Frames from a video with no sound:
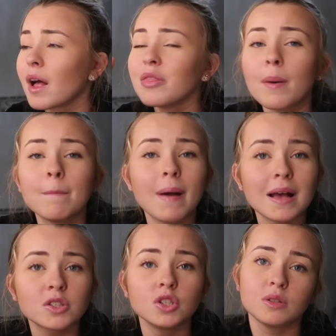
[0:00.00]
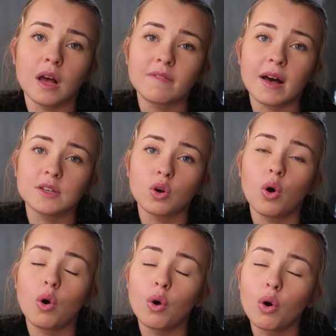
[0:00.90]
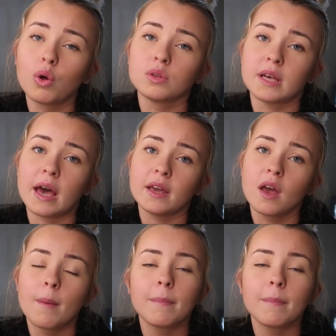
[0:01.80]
The best news I've had all day.